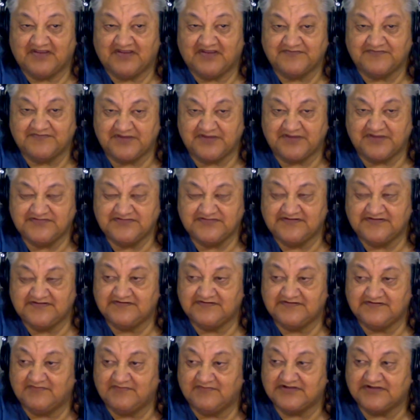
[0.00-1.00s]
I've
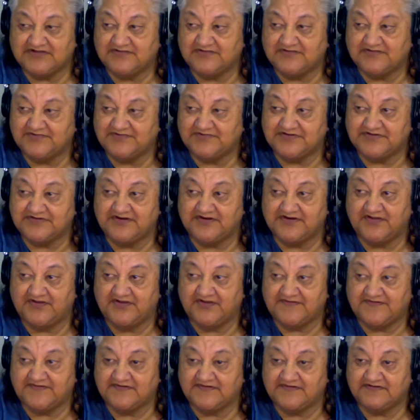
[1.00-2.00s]
chosen my topic
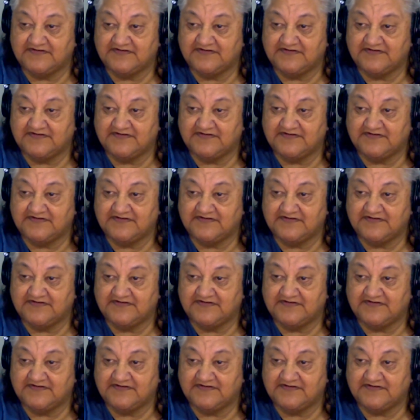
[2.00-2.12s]
tonight